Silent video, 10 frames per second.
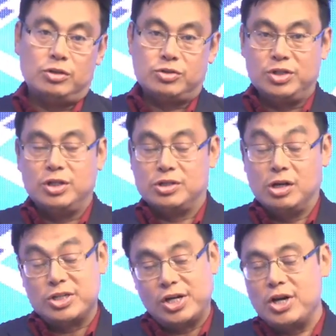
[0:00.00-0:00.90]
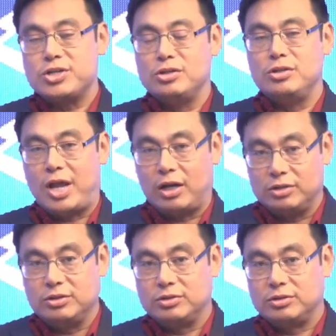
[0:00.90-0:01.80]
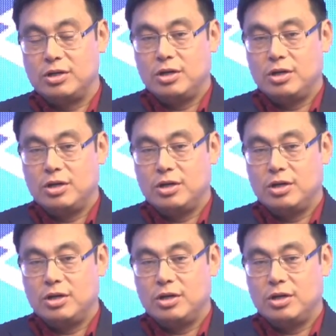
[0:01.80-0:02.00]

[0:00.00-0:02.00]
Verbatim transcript: three third generation directors